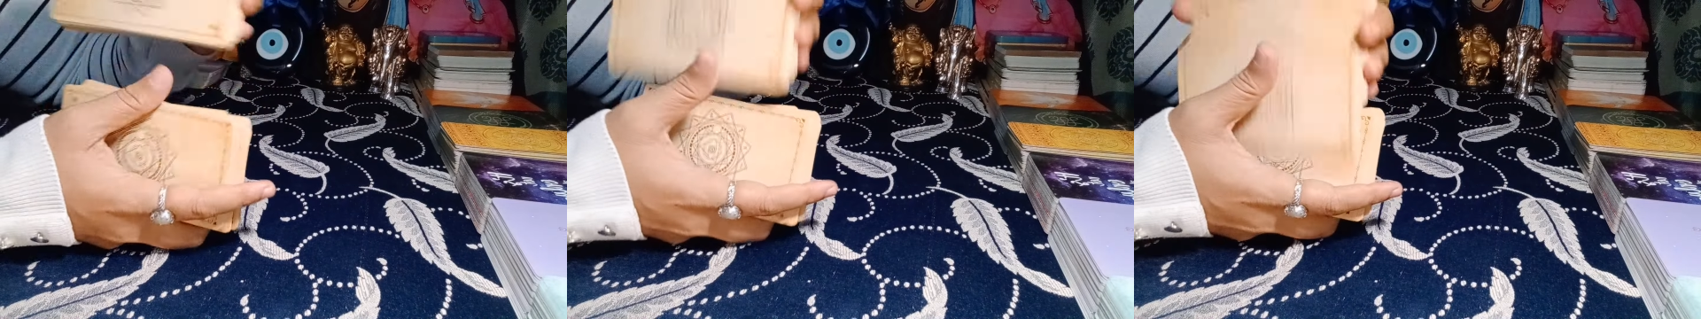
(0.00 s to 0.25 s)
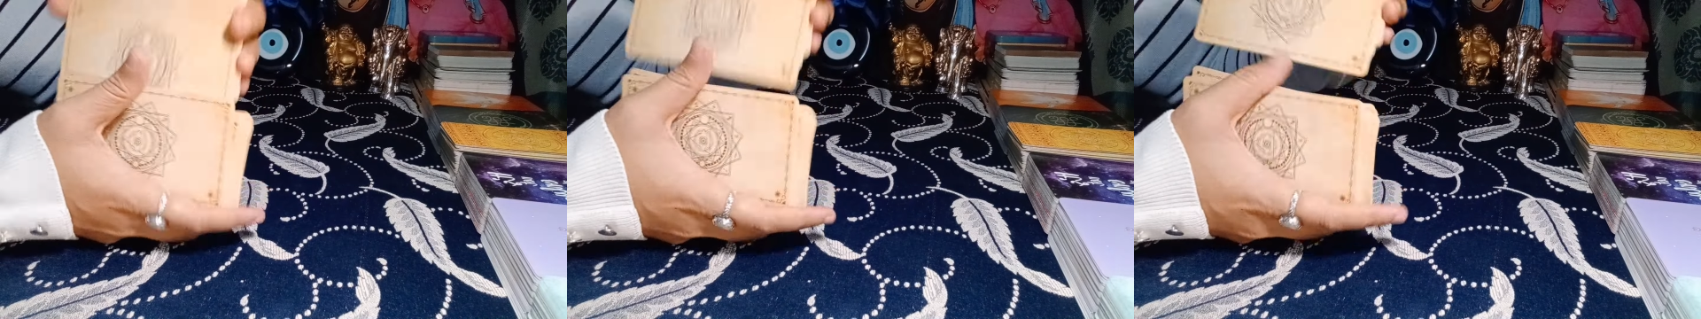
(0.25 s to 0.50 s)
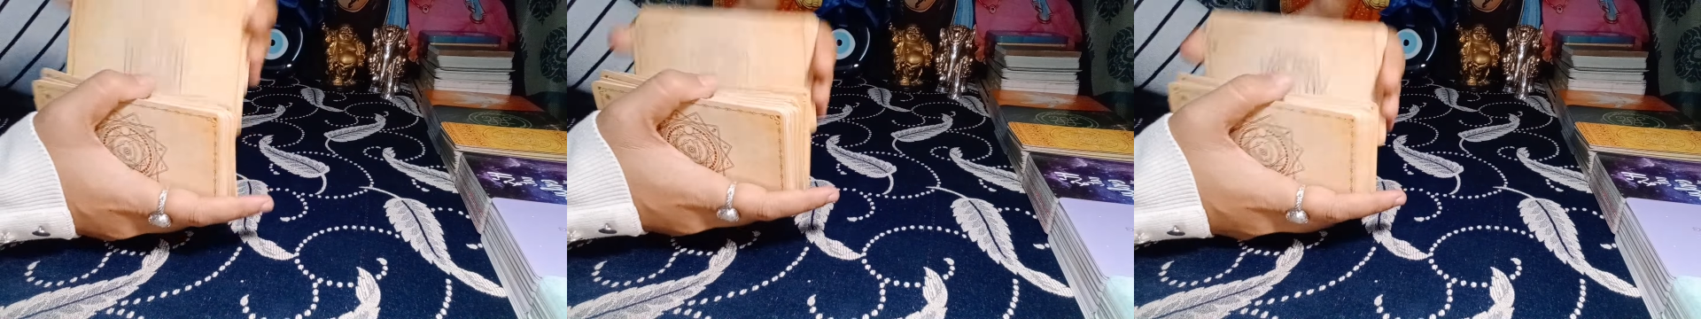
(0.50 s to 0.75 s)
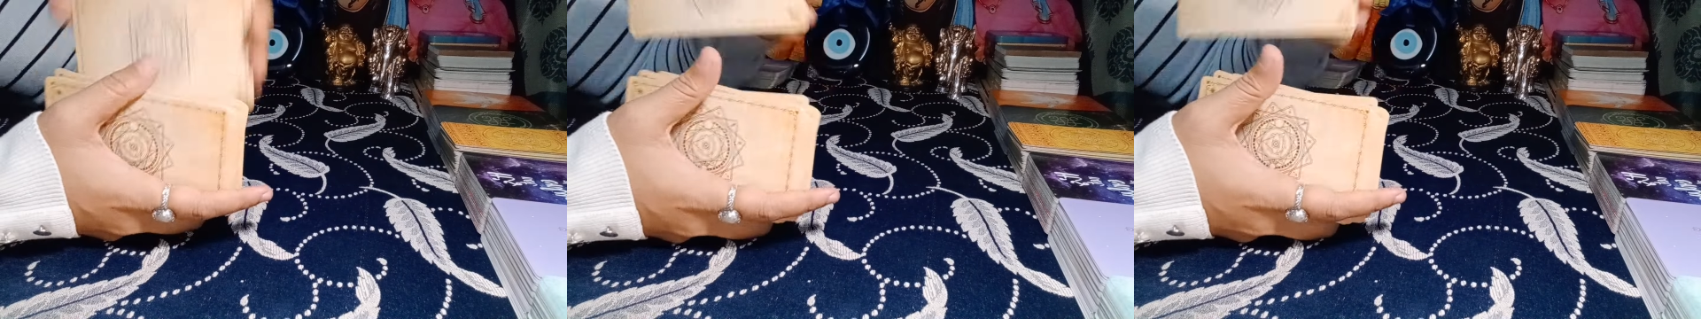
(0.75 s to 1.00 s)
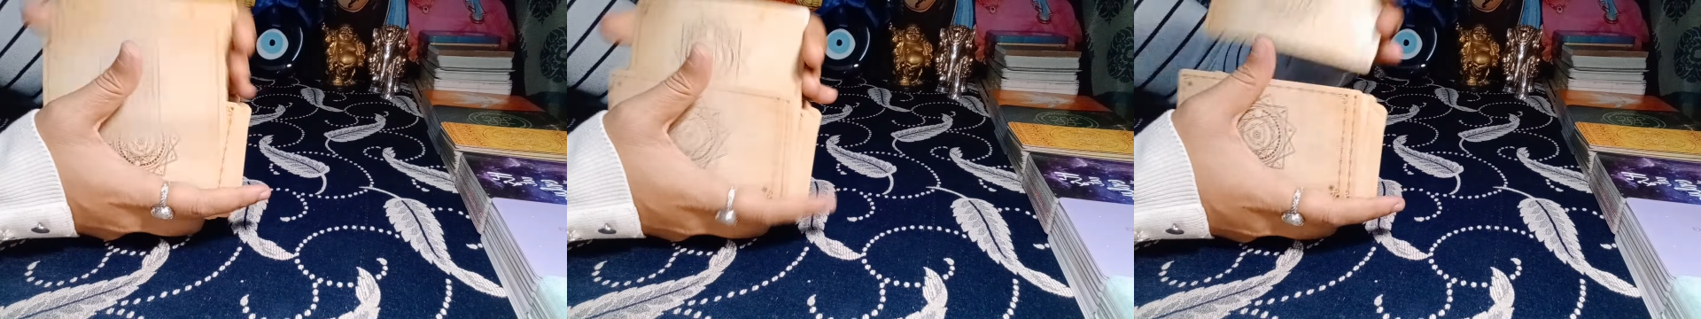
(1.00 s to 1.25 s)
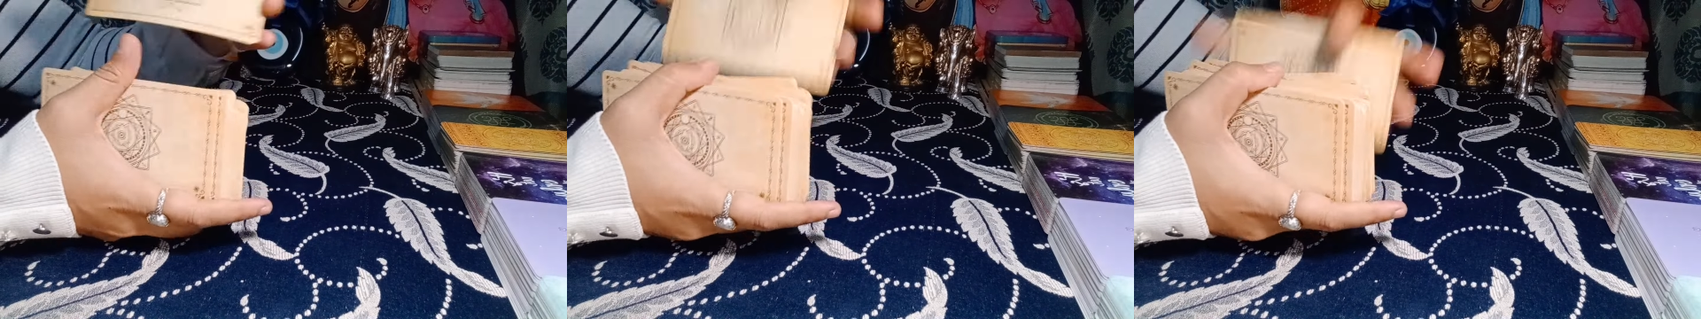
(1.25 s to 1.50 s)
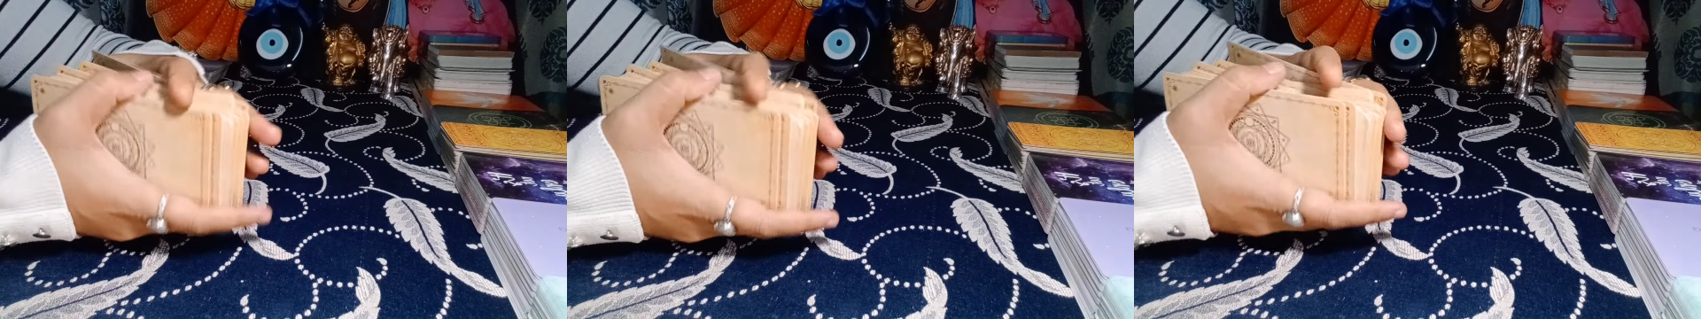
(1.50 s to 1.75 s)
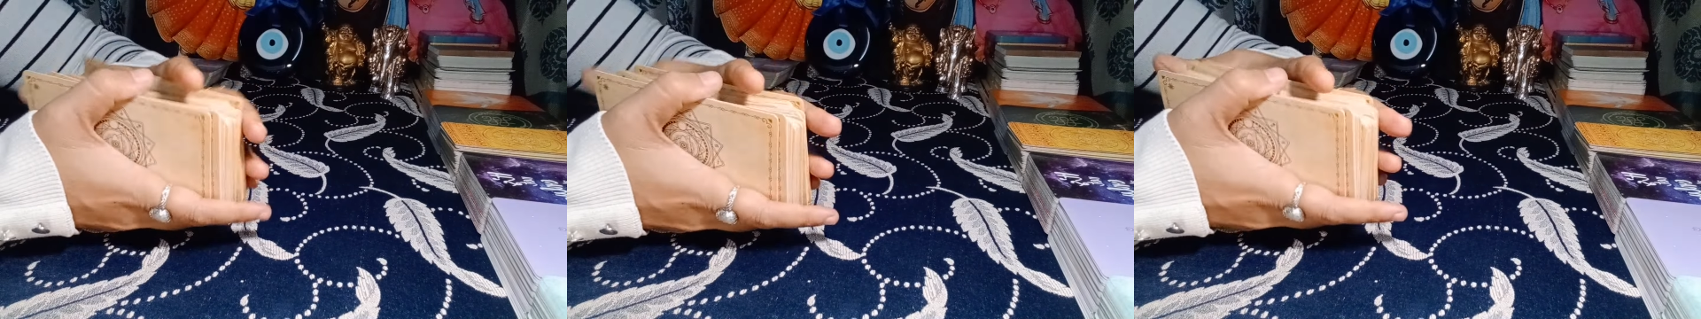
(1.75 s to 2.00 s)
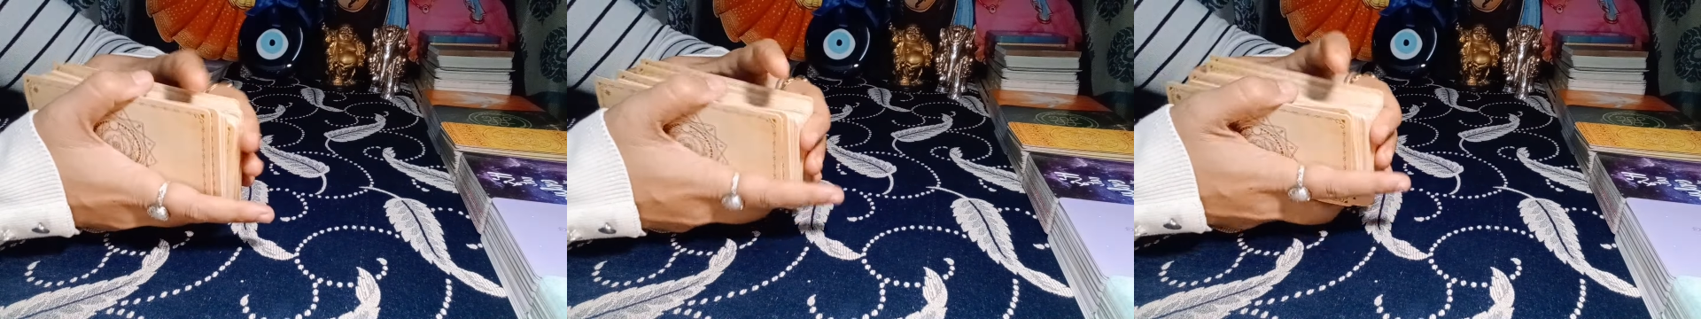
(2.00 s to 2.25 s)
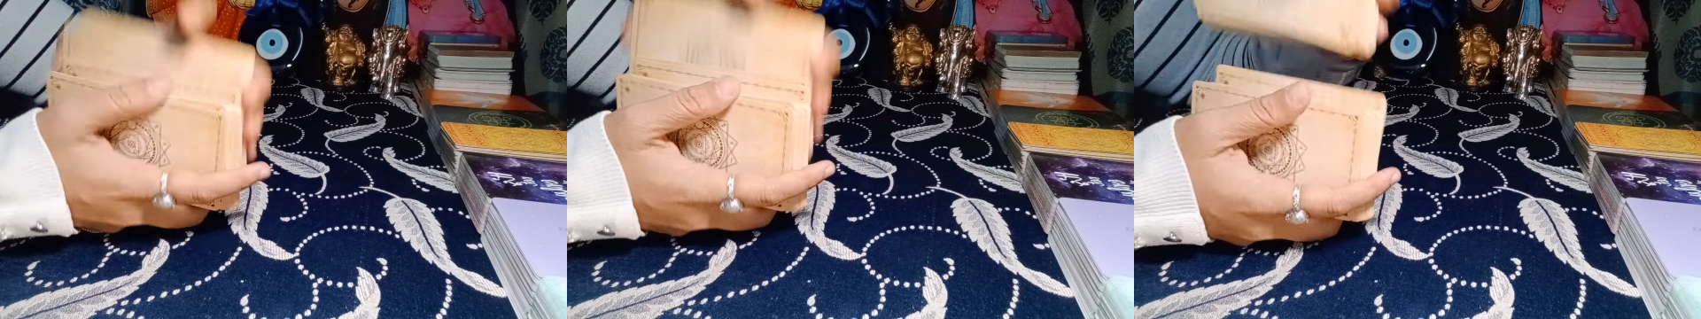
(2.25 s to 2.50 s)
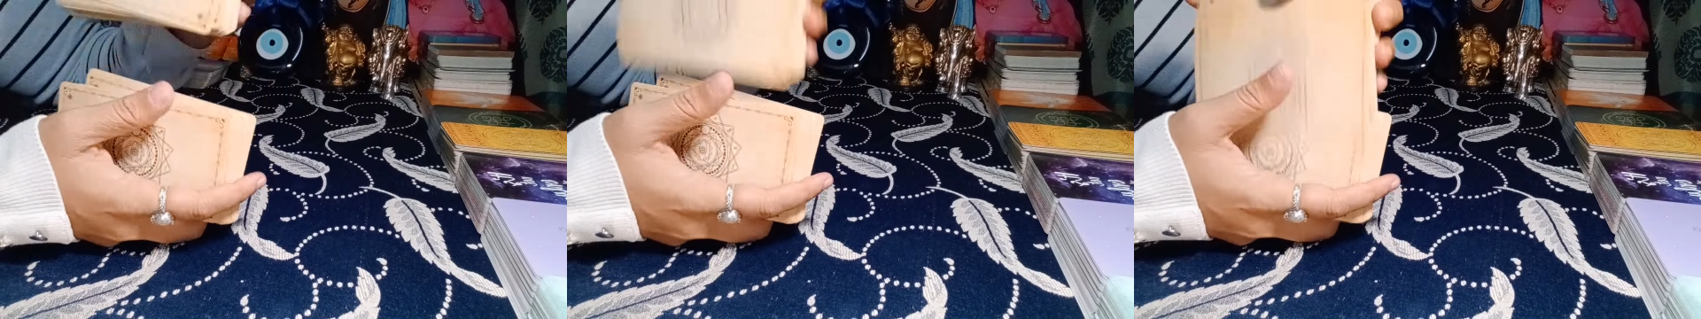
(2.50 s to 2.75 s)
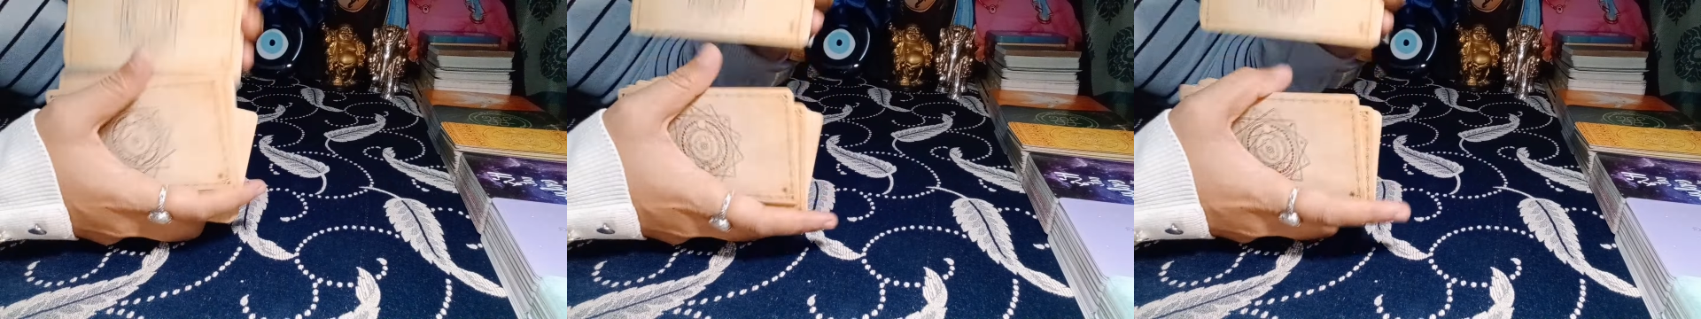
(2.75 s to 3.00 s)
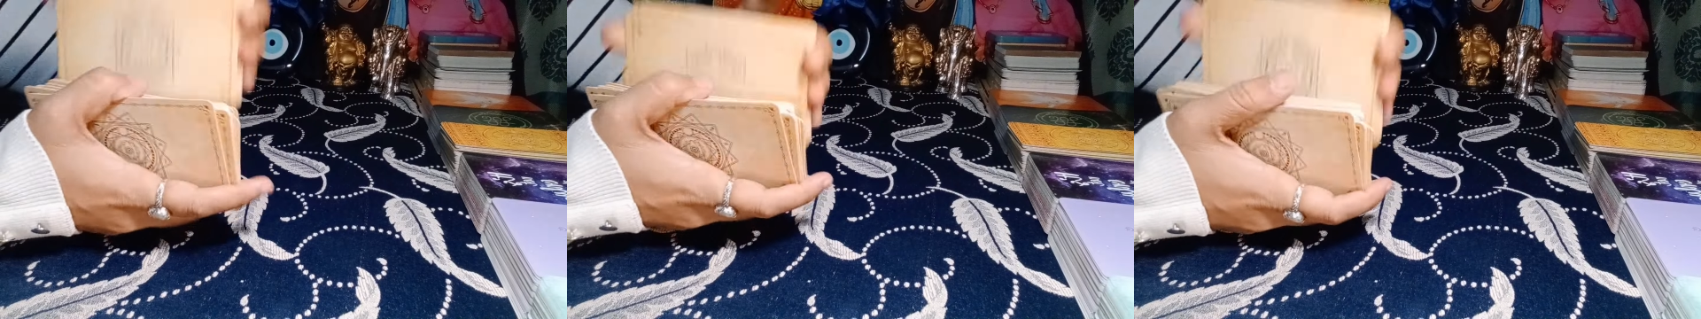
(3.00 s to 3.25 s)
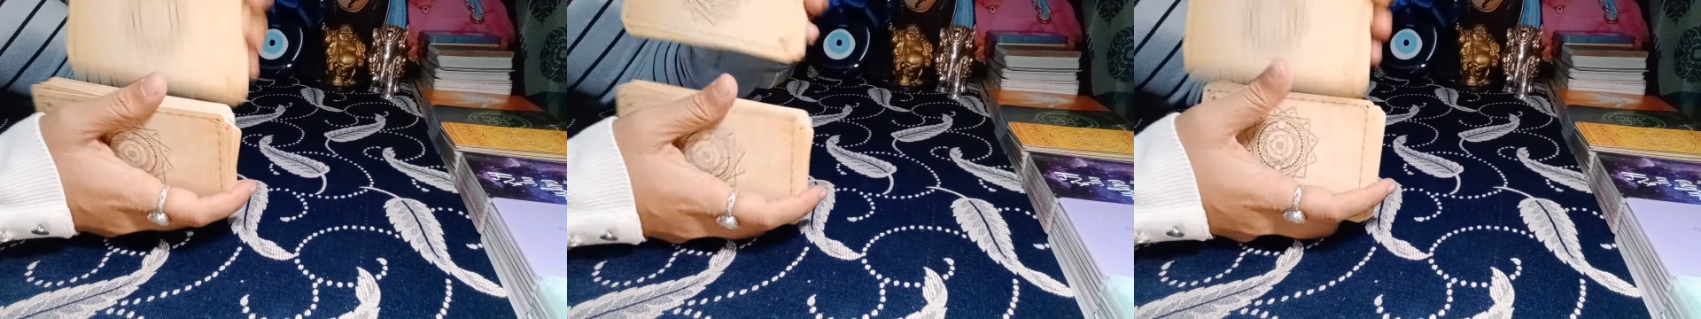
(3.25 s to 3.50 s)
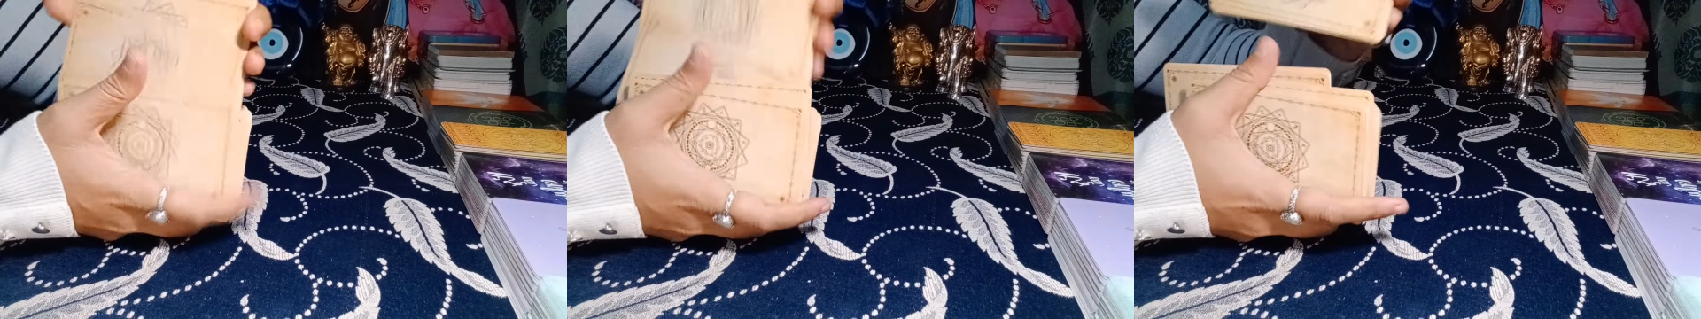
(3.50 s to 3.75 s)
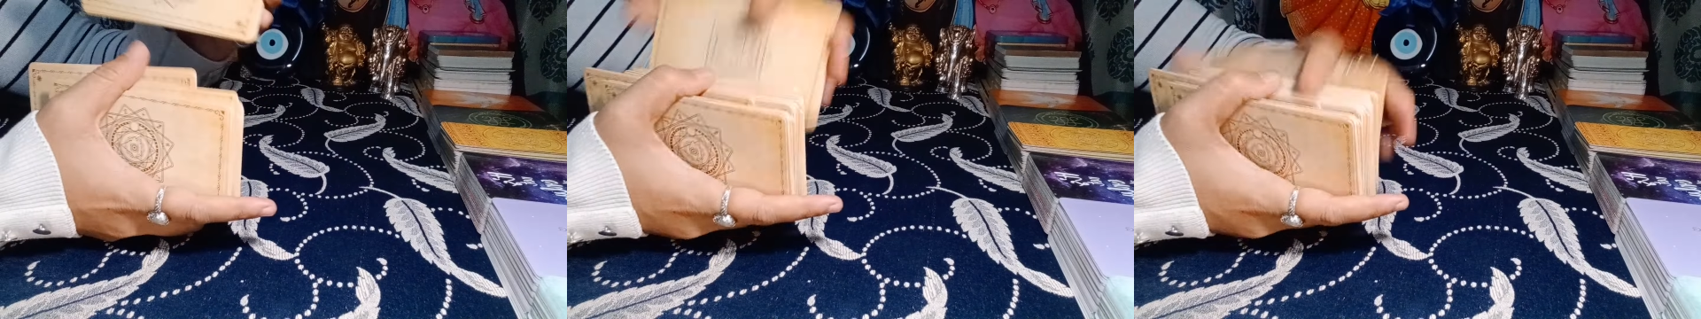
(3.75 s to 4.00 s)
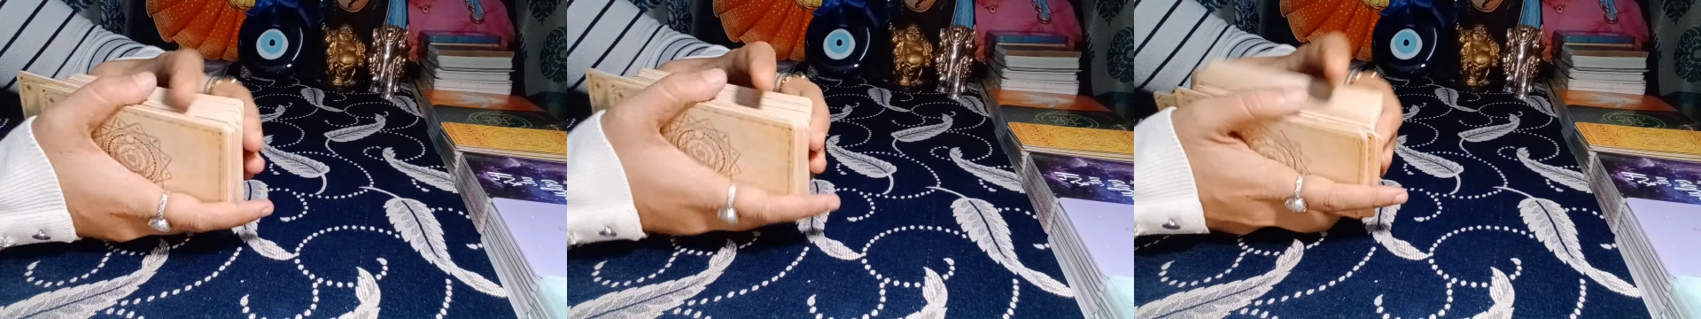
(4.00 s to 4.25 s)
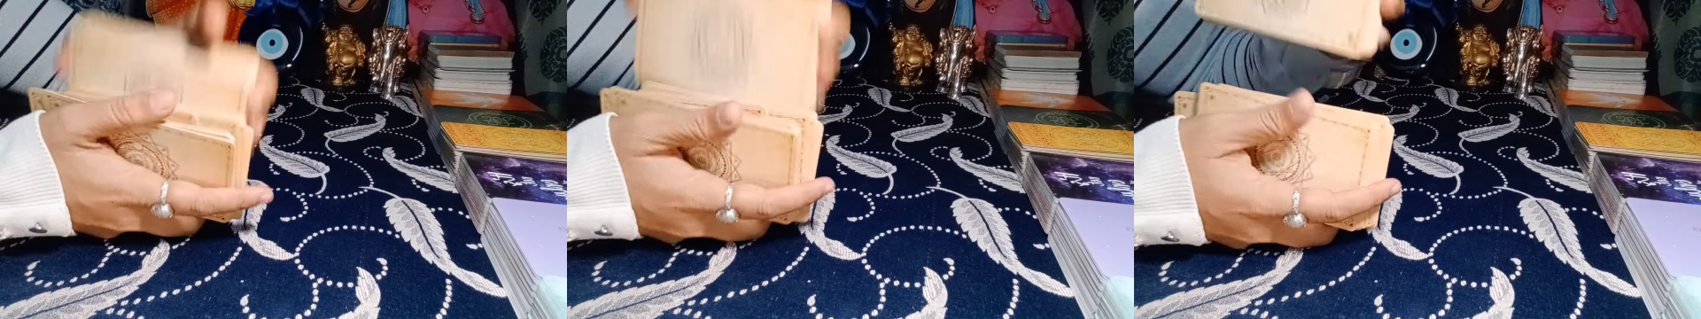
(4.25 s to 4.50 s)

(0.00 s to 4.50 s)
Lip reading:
(no speaker visible)